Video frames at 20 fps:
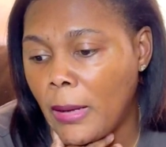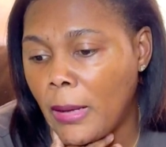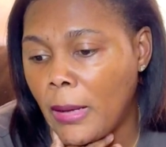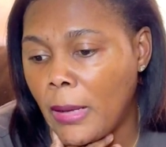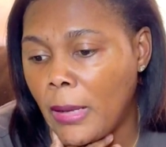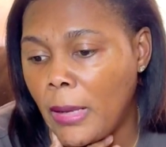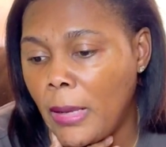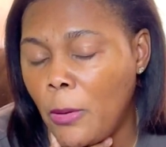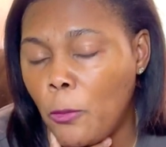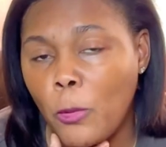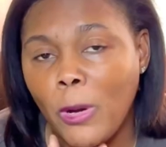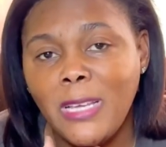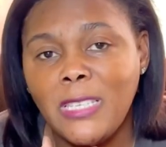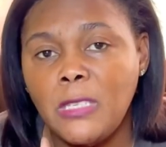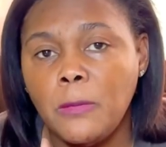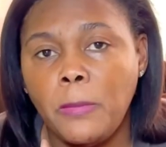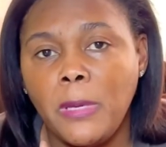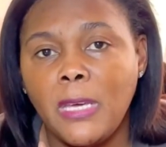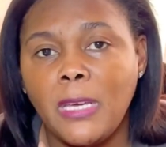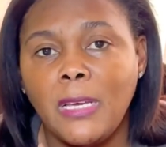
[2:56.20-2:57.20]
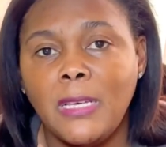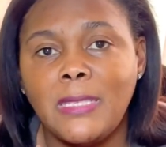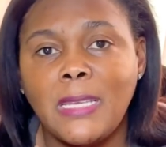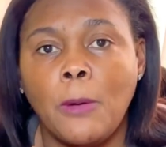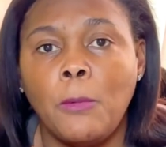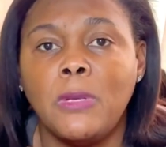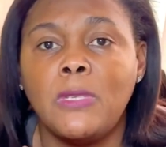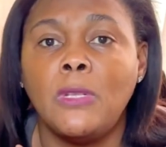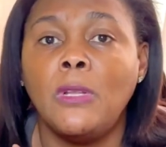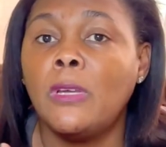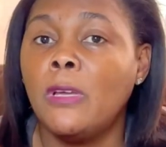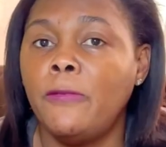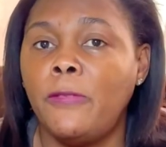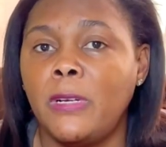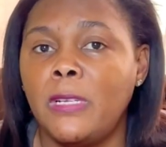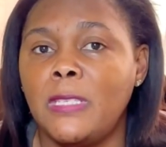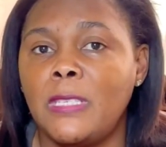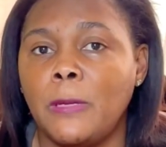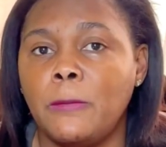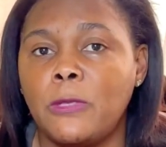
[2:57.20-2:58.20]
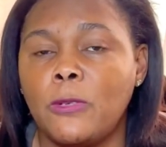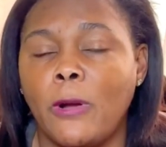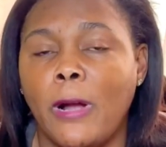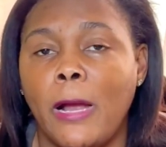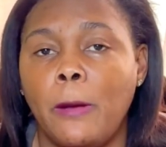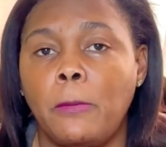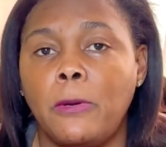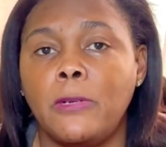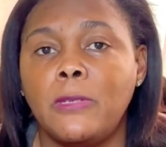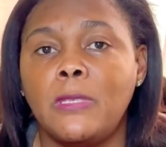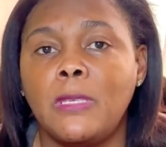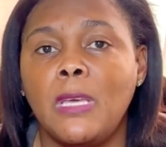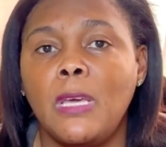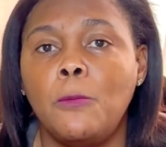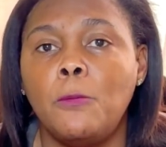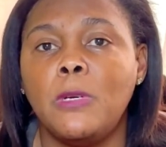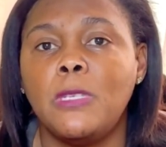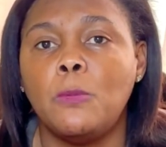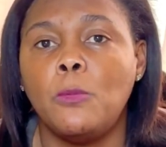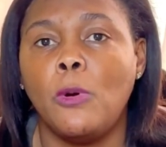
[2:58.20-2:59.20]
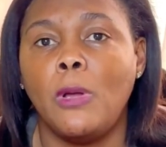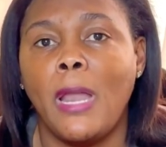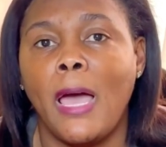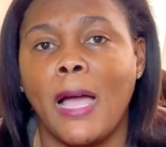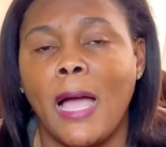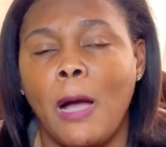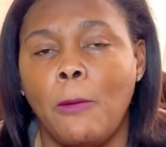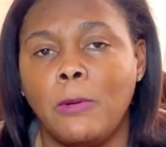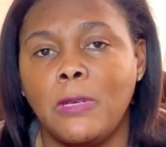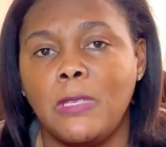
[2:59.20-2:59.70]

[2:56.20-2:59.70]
it wasn't because I was looking for the subscribers. It was more like I was